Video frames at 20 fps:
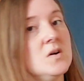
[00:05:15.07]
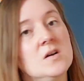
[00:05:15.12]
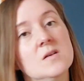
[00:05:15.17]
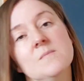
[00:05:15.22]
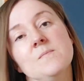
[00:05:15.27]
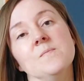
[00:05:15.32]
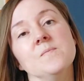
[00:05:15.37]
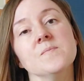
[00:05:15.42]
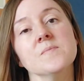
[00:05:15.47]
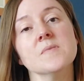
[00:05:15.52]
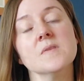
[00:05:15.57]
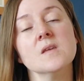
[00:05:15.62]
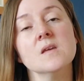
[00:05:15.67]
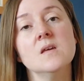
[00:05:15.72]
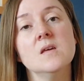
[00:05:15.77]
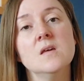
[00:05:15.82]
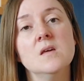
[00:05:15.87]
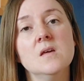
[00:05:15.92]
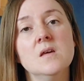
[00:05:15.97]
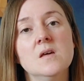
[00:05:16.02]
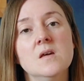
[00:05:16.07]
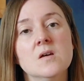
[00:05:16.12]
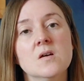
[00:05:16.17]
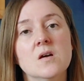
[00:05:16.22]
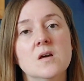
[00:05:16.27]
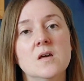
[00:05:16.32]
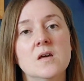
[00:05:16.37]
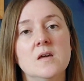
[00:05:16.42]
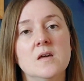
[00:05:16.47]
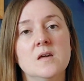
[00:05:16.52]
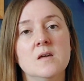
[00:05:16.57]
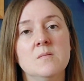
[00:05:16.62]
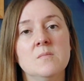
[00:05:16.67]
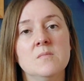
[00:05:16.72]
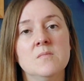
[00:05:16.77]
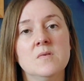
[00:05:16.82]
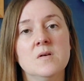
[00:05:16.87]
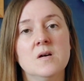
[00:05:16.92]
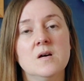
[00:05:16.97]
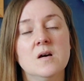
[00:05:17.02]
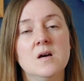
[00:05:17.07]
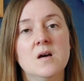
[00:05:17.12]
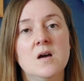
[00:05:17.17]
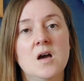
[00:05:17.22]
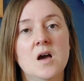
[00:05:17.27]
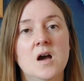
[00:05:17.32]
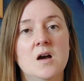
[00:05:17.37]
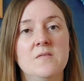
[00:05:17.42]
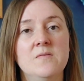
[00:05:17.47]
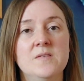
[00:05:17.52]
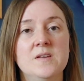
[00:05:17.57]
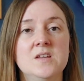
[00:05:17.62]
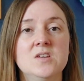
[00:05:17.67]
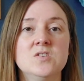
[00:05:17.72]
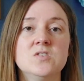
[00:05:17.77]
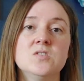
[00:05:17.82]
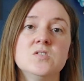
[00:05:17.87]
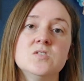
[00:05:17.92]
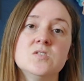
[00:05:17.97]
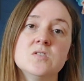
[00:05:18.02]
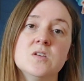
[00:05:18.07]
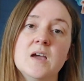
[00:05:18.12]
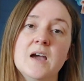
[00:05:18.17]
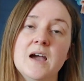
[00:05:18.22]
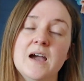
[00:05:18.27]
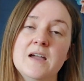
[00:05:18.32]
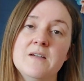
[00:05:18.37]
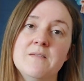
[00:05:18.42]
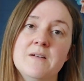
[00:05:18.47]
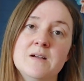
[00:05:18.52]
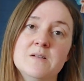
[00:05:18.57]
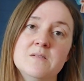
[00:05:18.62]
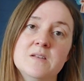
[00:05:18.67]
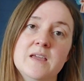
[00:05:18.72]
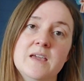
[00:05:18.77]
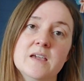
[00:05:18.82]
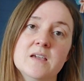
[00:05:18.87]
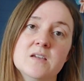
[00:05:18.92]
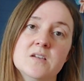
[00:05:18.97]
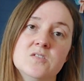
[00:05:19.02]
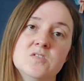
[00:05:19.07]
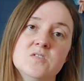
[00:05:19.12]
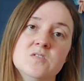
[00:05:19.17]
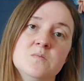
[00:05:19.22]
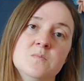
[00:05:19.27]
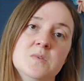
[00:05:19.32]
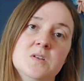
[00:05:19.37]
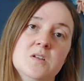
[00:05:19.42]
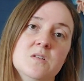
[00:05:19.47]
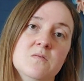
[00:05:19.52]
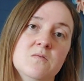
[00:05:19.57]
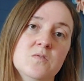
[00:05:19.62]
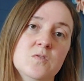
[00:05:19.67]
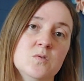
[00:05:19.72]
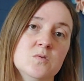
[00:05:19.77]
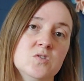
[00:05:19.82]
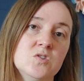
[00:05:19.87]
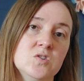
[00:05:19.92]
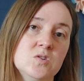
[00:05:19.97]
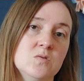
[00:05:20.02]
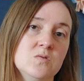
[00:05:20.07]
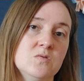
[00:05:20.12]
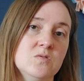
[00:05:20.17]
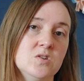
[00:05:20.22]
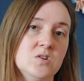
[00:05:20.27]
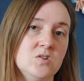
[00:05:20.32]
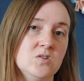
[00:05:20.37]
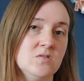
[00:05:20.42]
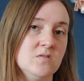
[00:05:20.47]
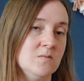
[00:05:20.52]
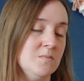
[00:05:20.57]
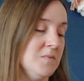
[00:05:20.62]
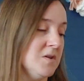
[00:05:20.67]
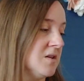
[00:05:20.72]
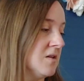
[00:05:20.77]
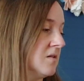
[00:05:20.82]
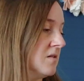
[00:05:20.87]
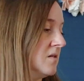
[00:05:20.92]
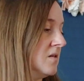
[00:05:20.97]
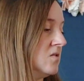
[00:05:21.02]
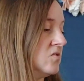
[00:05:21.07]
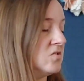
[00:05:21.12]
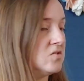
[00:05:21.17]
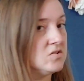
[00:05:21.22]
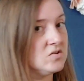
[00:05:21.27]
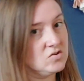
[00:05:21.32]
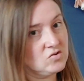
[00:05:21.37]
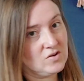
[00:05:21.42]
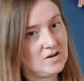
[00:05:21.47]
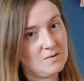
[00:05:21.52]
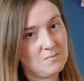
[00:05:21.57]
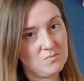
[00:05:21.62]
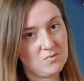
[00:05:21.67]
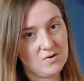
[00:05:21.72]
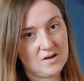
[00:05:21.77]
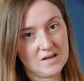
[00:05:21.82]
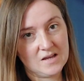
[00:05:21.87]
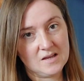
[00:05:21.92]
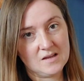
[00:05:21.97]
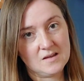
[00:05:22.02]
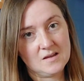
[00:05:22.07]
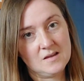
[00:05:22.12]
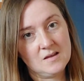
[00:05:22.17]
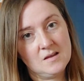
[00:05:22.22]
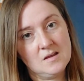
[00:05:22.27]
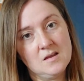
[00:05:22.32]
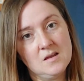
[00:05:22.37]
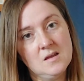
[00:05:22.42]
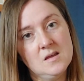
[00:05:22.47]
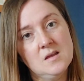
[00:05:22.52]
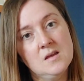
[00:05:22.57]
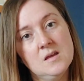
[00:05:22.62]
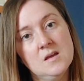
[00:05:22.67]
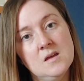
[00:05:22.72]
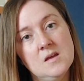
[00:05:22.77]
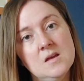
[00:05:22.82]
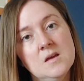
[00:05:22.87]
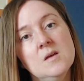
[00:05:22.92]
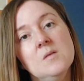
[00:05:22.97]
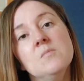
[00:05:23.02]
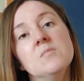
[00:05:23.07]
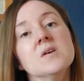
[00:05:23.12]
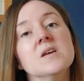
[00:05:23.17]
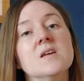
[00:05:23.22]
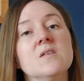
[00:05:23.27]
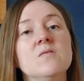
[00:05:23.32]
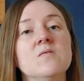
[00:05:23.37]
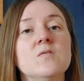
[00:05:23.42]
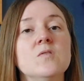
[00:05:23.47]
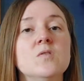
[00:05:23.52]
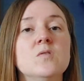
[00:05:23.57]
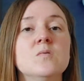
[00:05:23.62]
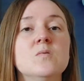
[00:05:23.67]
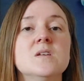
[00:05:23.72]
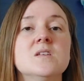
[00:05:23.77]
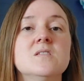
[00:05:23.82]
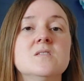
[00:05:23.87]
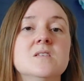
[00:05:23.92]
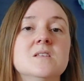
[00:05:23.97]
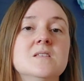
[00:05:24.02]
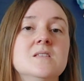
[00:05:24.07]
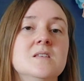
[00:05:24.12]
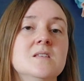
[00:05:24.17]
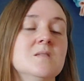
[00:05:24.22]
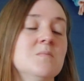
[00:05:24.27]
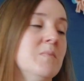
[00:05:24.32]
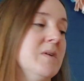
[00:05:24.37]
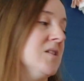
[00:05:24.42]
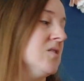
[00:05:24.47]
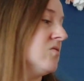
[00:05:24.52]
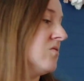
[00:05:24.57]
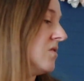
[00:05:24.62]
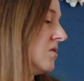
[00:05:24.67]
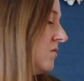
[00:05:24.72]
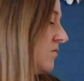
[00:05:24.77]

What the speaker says: one, 1/2 inch high round neck adjustment and forward shoulder adjustment, just to try and bring it forward so it sits better